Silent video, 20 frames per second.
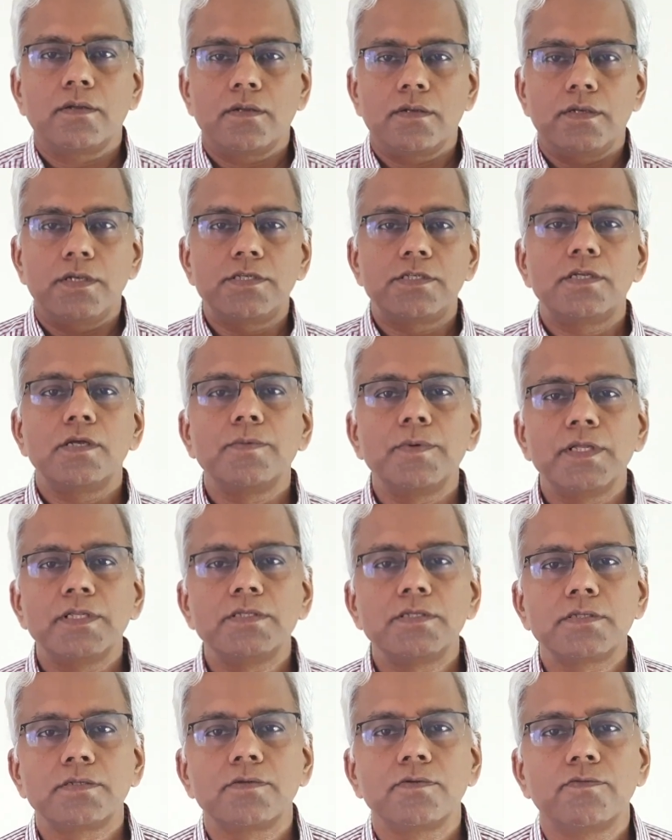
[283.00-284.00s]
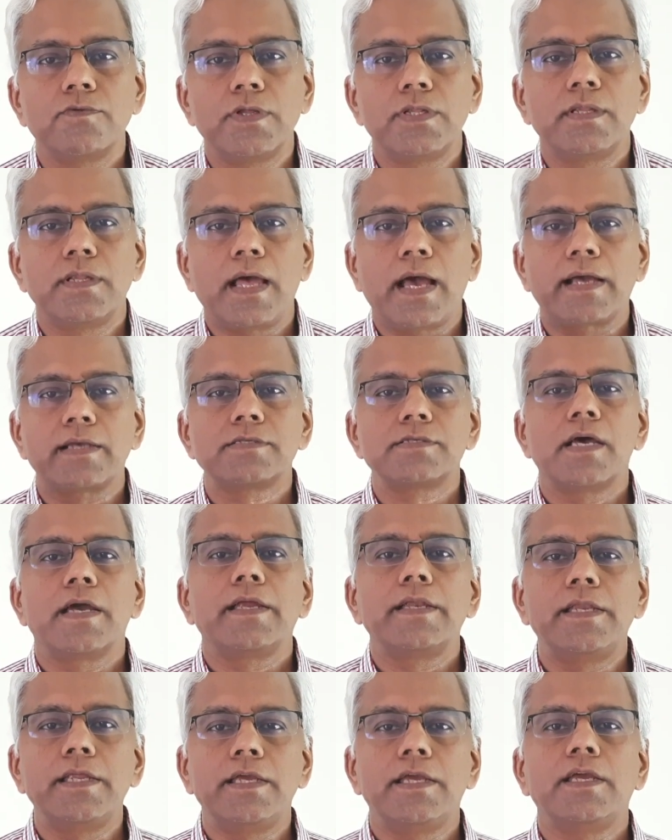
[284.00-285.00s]
disturbance with
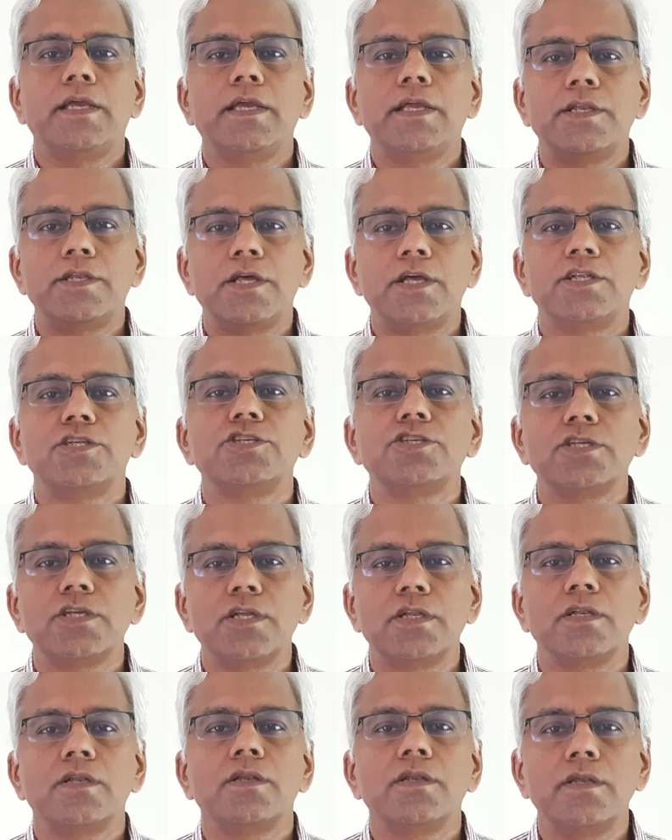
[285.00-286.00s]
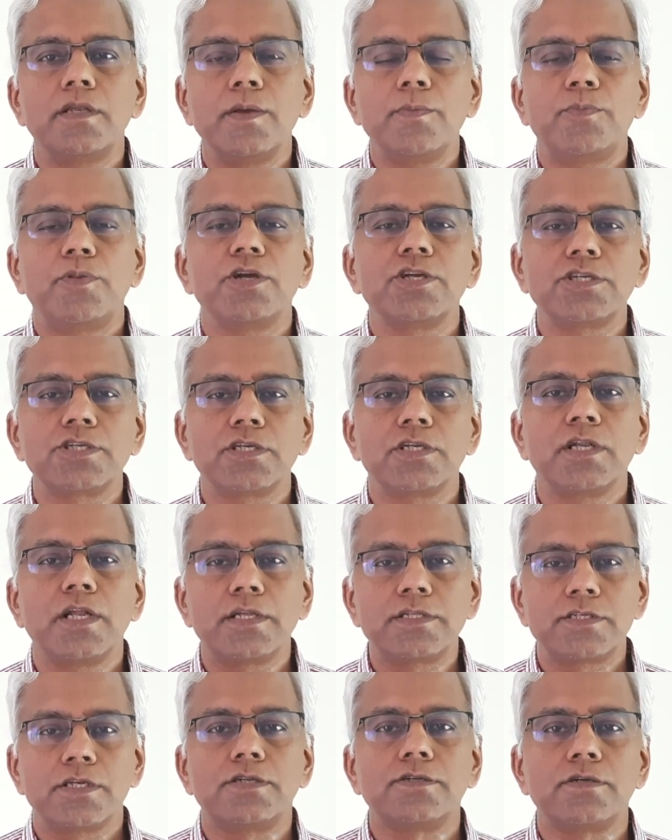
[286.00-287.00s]
anxiety, tension, depression,
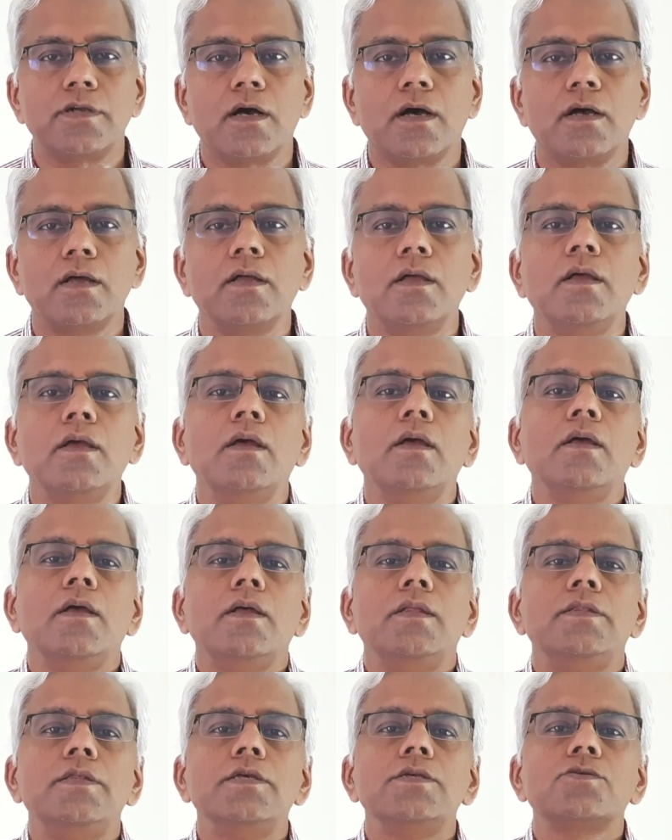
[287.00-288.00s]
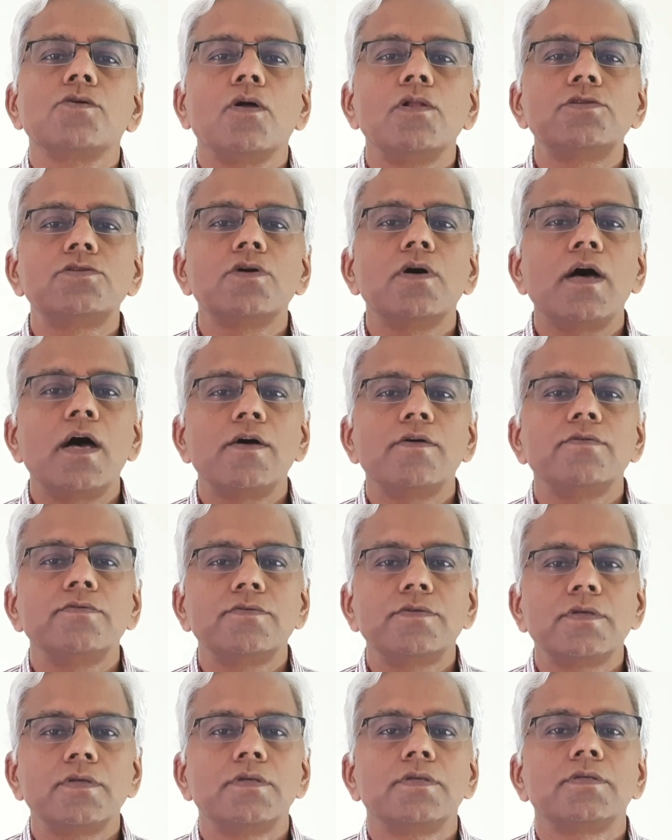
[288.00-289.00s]
etc. These also
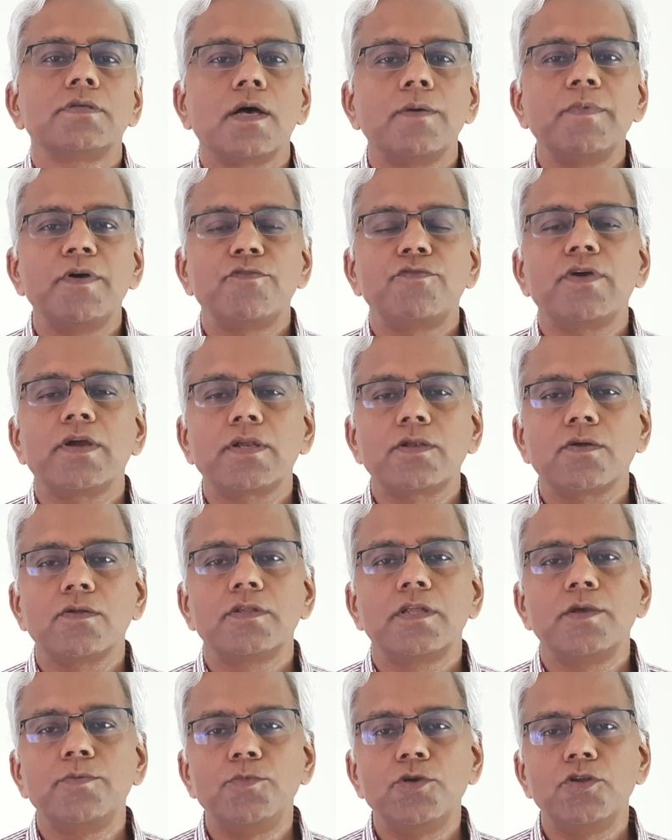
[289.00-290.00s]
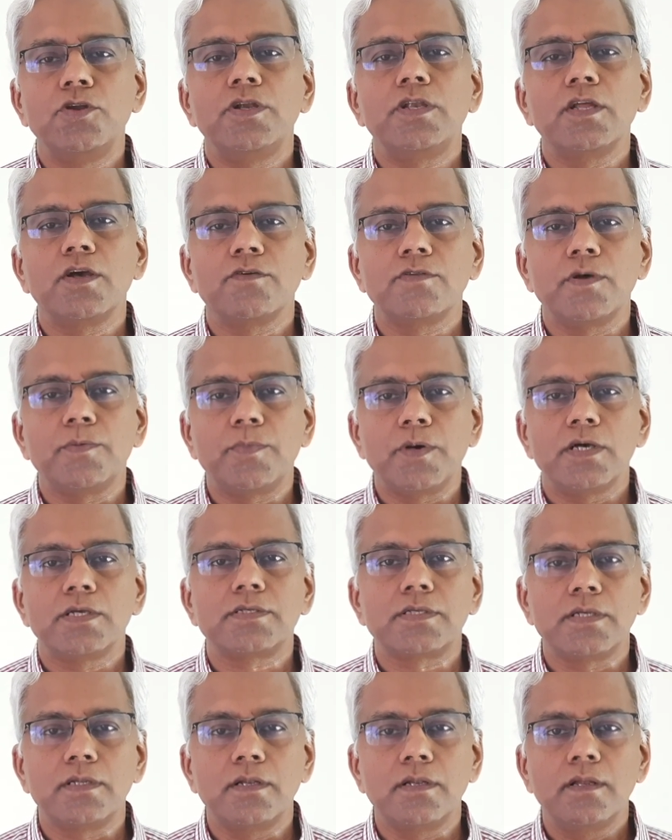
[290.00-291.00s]
have some effect on the immunity of the
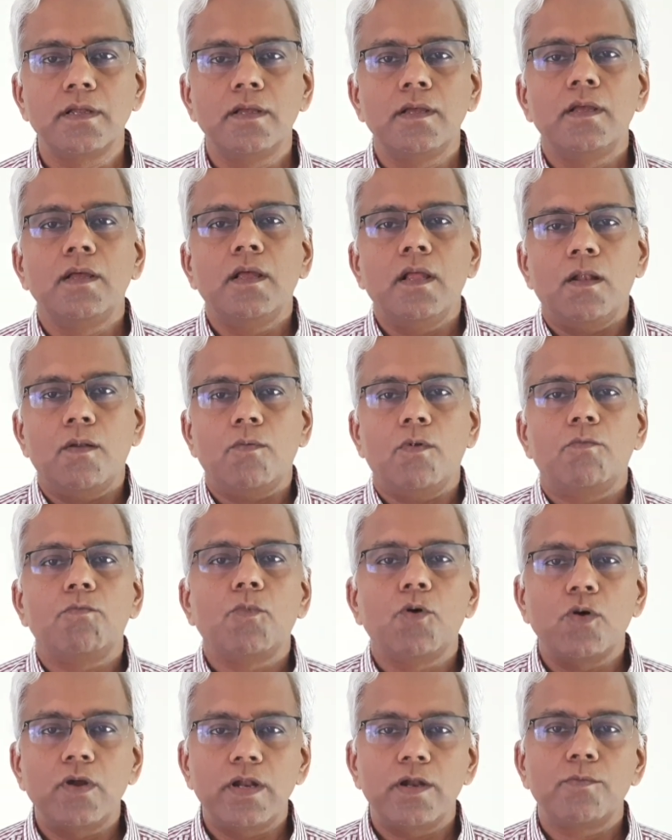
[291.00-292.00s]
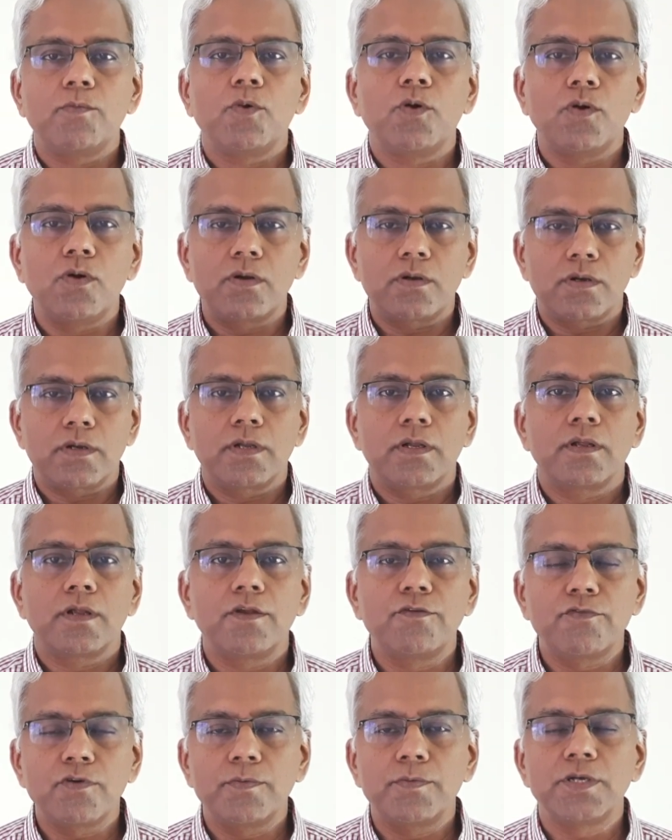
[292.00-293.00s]
person. More and more
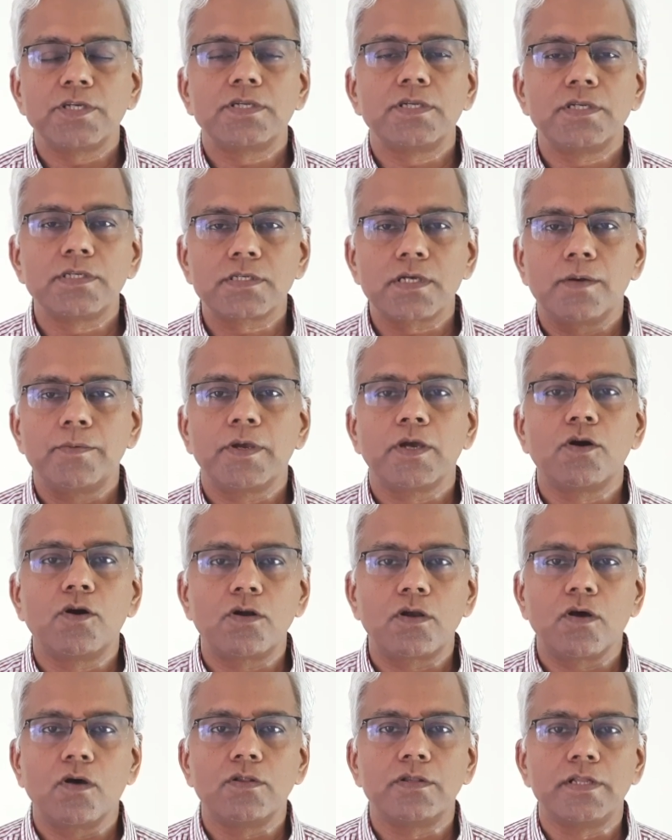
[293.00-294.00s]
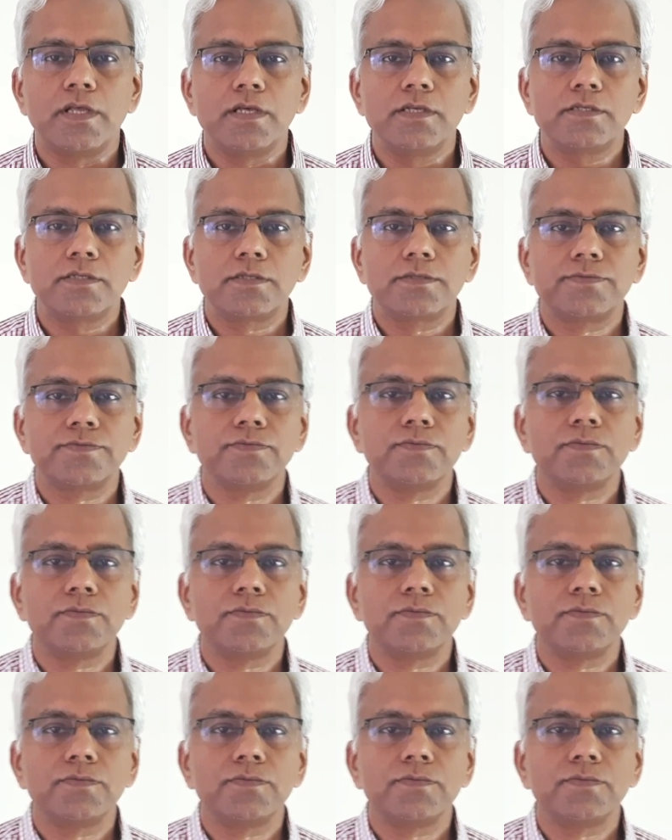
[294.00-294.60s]
information is coming out on this.